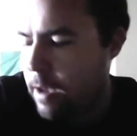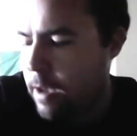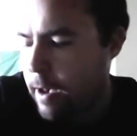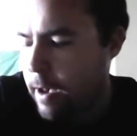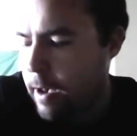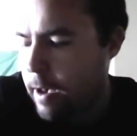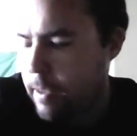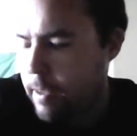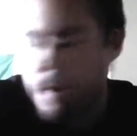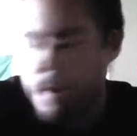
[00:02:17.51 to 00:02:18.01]

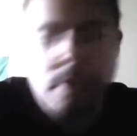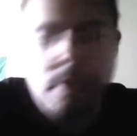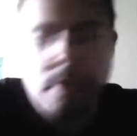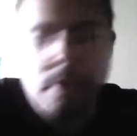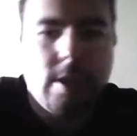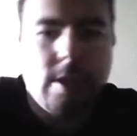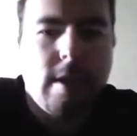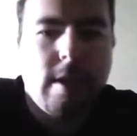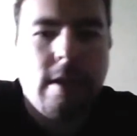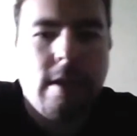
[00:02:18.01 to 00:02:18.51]
The
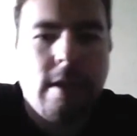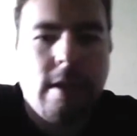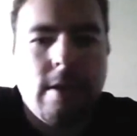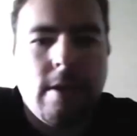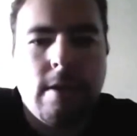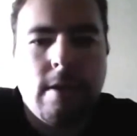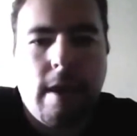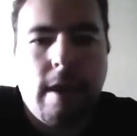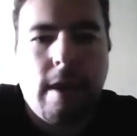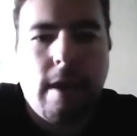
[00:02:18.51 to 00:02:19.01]
next thing
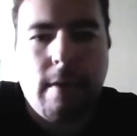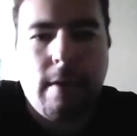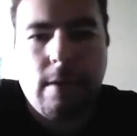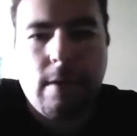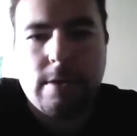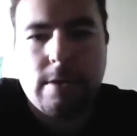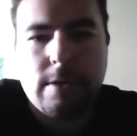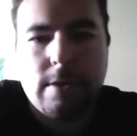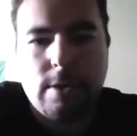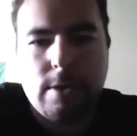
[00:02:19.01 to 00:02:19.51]
I
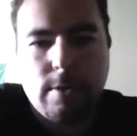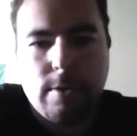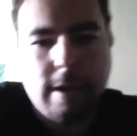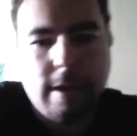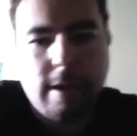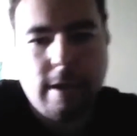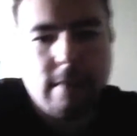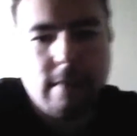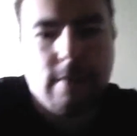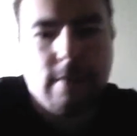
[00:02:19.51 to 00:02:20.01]
want to
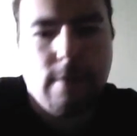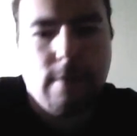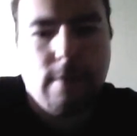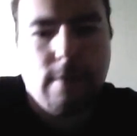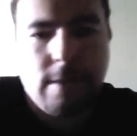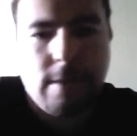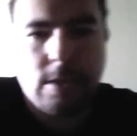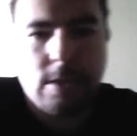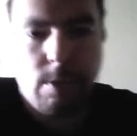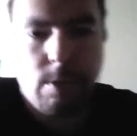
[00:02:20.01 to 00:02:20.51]
get into
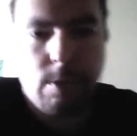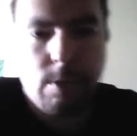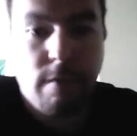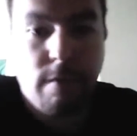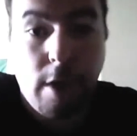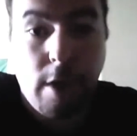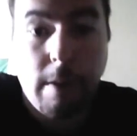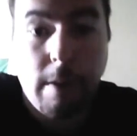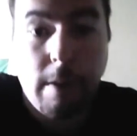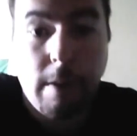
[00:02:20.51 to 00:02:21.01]
is some of
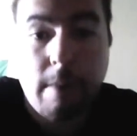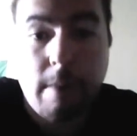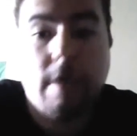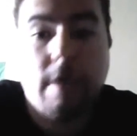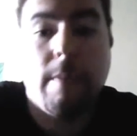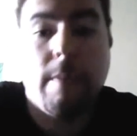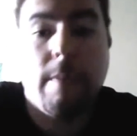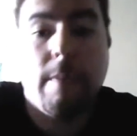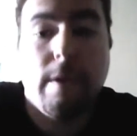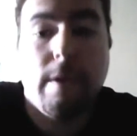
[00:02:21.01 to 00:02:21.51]
our
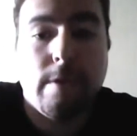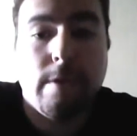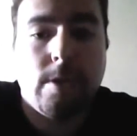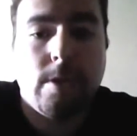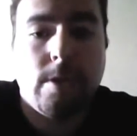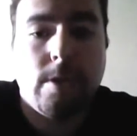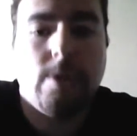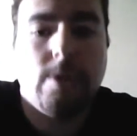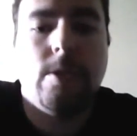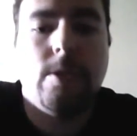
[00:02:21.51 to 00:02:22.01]
upcoming
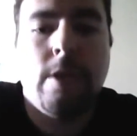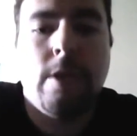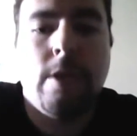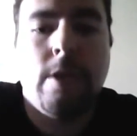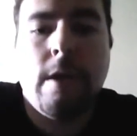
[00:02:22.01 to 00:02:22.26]
appearances.